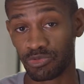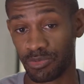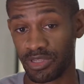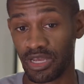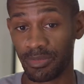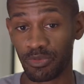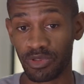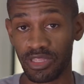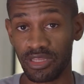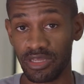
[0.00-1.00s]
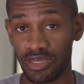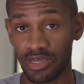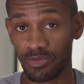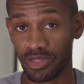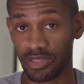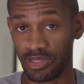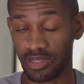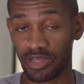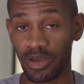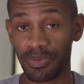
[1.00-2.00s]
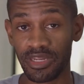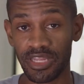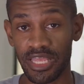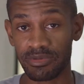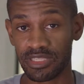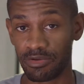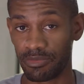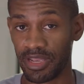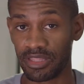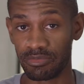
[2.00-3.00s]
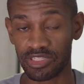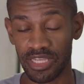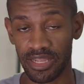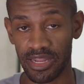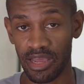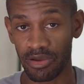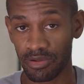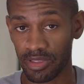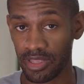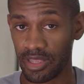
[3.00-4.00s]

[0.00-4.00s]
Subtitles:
were becoming really good with good company names that were making them stand out